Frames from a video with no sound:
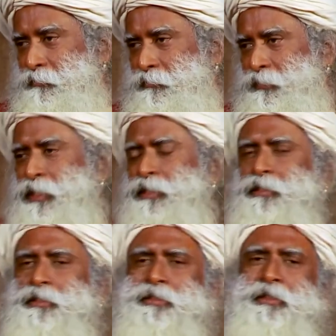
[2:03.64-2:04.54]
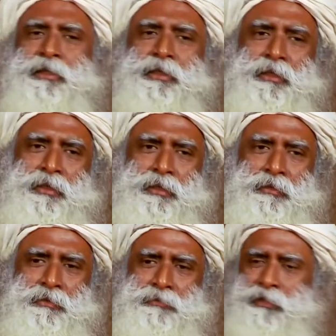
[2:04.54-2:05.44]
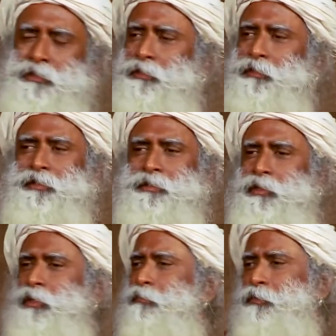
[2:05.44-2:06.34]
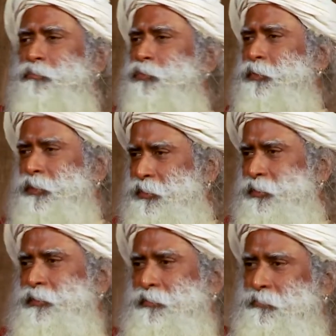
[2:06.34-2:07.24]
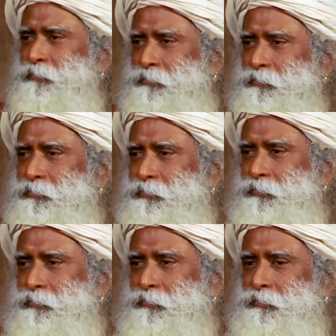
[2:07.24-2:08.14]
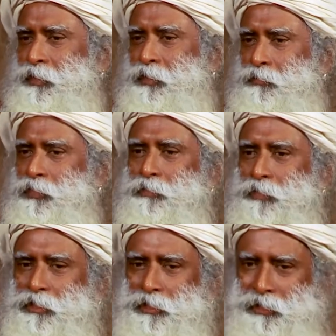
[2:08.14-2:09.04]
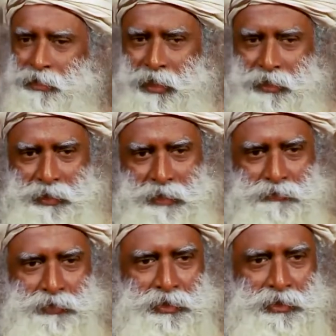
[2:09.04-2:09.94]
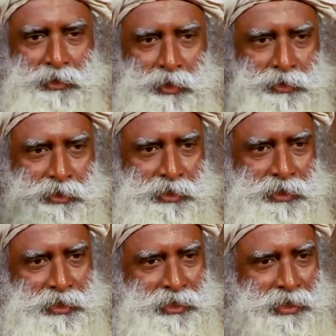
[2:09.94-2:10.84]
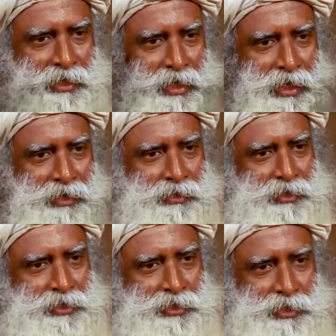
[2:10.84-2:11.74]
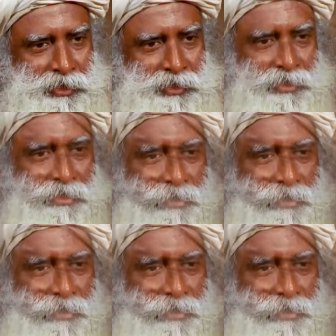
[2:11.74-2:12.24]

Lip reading: That is what these Hollywood movies, which misunderstand everything logically and literally.